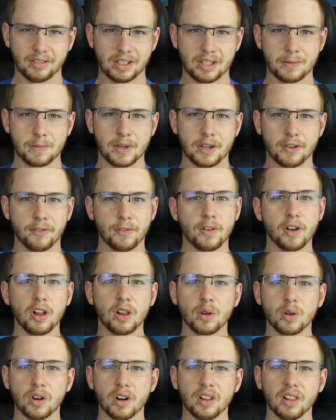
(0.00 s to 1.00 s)
give me a
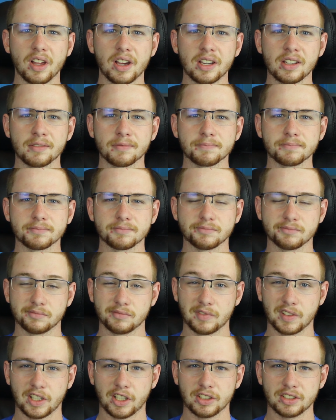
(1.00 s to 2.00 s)
follow or a like.
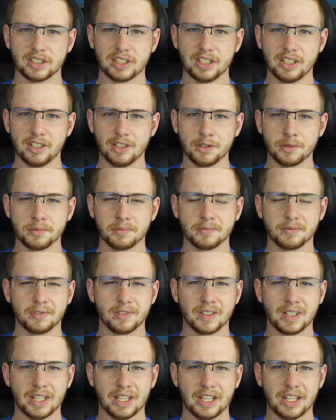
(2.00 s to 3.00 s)
I'll see you
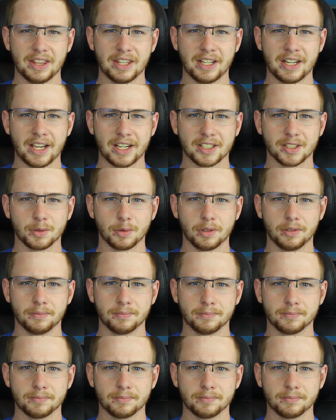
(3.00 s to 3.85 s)
in the next one.